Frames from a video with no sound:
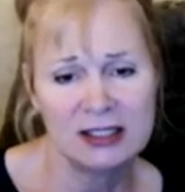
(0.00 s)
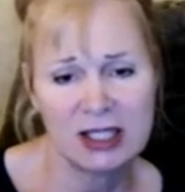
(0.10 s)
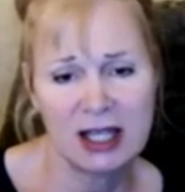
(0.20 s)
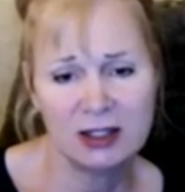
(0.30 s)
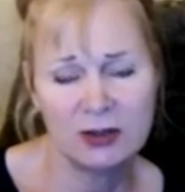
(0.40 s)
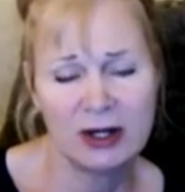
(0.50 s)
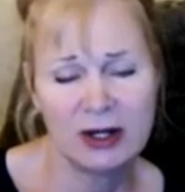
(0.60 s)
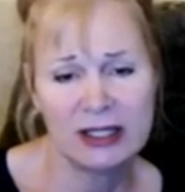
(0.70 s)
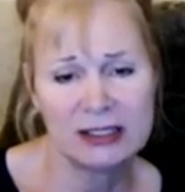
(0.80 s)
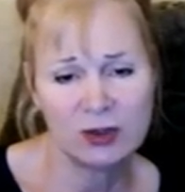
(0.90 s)

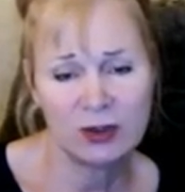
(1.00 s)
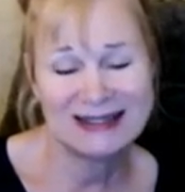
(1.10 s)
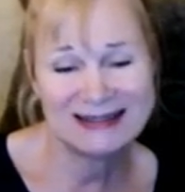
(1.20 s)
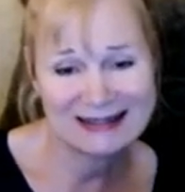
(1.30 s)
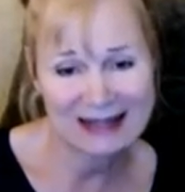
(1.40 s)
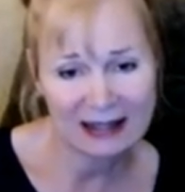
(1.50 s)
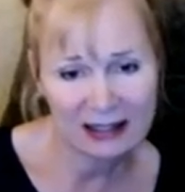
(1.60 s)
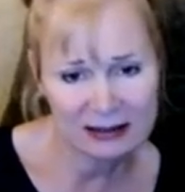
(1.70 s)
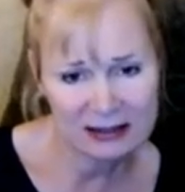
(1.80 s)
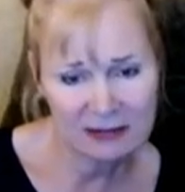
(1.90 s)
January
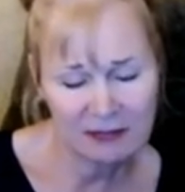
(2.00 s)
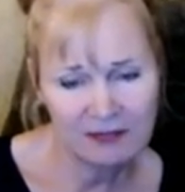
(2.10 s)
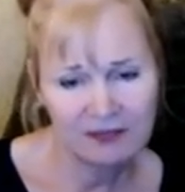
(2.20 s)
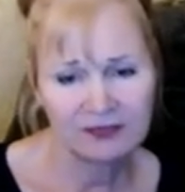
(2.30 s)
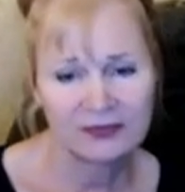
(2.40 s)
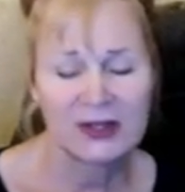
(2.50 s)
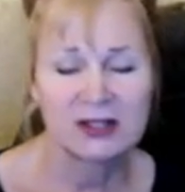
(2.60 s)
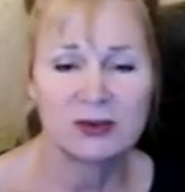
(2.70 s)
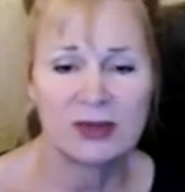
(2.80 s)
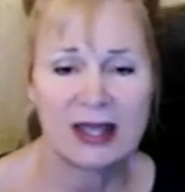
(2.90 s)
22nd.
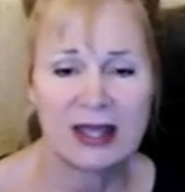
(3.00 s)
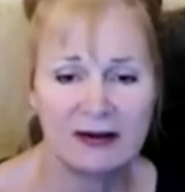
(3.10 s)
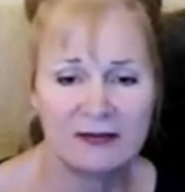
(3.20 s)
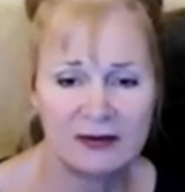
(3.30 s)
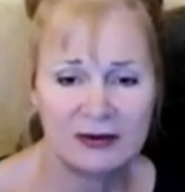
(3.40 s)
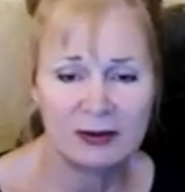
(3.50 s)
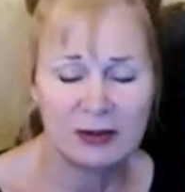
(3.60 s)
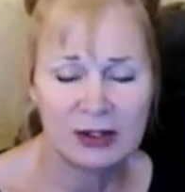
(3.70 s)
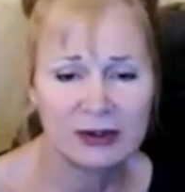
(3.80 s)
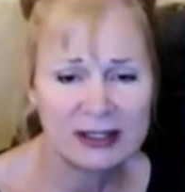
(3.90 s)
So we have the
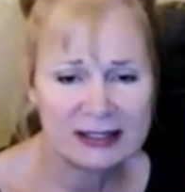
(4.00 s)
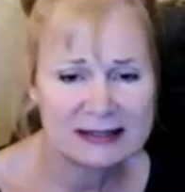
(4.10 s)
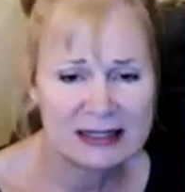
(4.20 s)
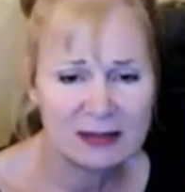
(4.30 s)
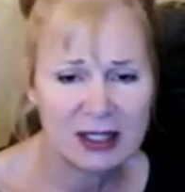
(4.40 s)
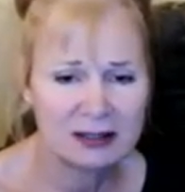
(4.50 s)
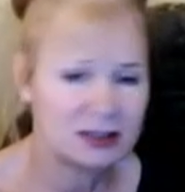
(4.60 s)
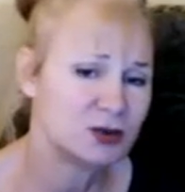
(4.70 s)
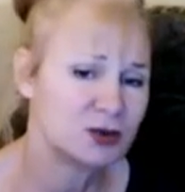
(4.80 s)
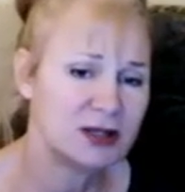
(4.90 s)
Mercury cazimi on the
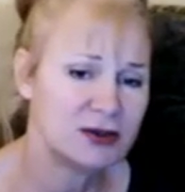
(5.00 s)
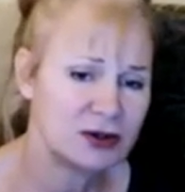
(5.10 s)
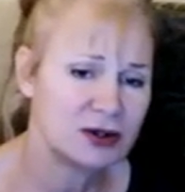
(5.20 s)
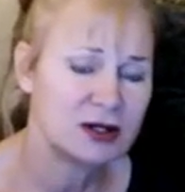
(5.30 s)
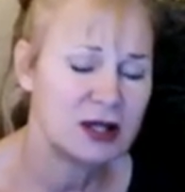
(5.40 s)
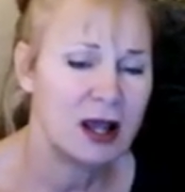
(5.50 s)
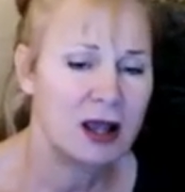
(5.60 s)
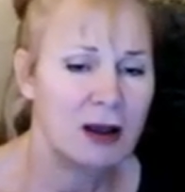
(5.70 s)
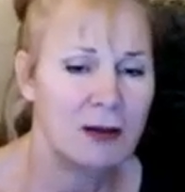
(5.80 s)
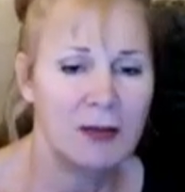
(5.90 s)
23rd,
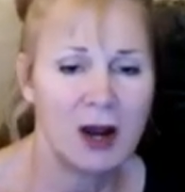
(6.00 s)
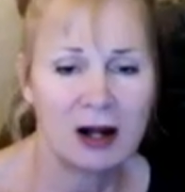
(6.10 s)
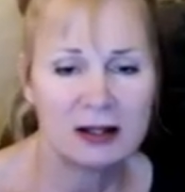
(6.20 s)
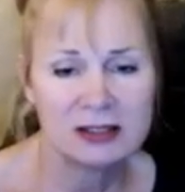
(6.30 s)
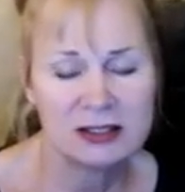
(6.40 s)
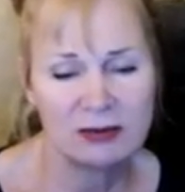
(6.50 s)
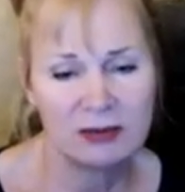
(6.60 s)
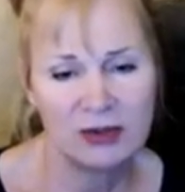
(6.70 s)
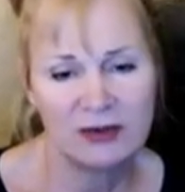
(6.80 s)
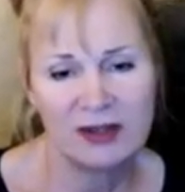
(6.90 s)
Mars
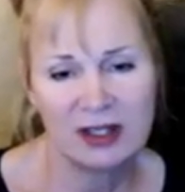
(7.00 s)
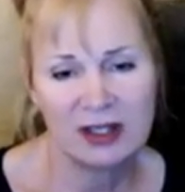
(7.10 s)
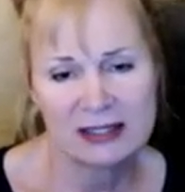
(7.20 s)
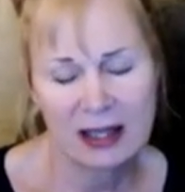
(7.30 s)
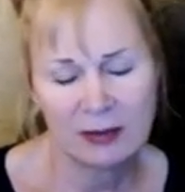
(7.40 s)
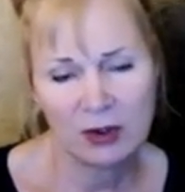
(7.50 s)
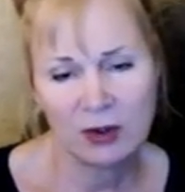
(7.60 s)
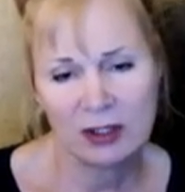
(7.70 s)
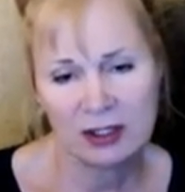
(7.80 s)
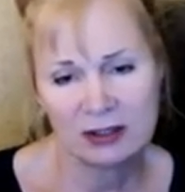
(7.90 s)
moving into
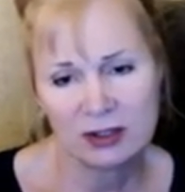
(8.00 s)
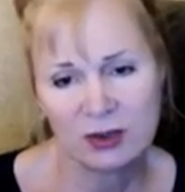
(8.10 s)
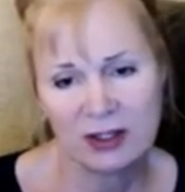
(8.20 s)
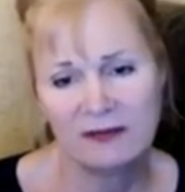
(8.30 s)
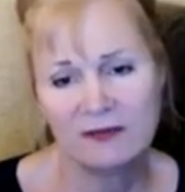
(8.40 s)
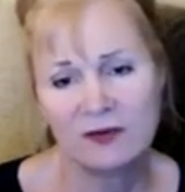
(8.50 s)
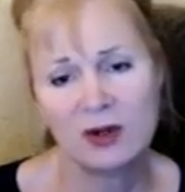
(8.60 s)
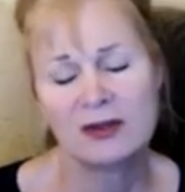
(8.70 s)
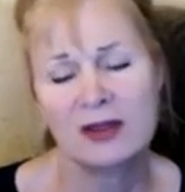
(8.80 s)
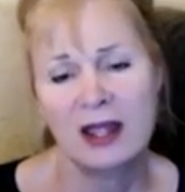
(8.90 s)
Capricorn on the
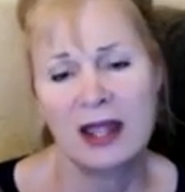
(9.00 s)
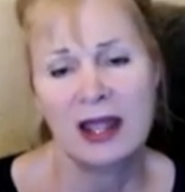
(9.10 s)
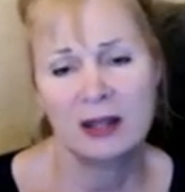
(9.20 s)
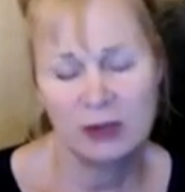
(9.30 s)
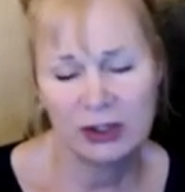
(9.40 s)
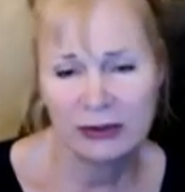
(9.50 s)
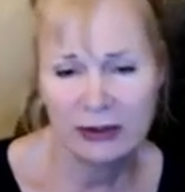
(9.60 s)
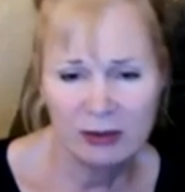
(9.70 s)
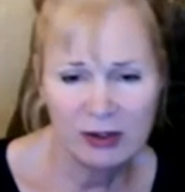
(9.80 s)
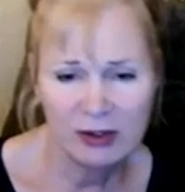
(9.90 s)
24th, and
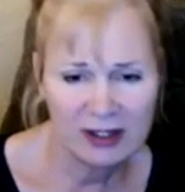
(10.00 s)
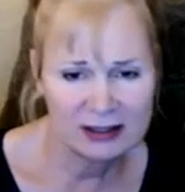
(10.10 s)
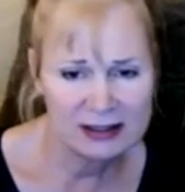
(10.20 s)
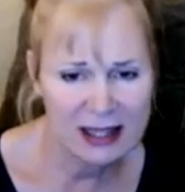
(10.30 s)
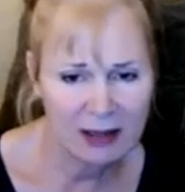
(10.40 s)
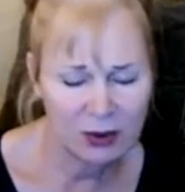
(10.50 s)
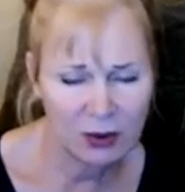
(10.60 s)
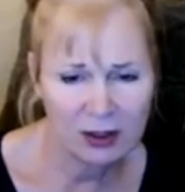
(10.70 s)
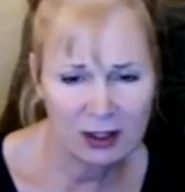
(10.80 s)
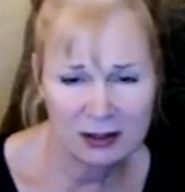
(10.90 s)
Mercury moving into
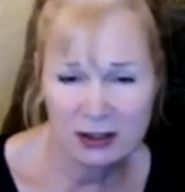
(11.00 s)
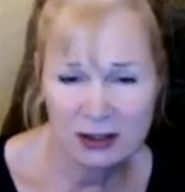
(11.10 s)
Capricorn on the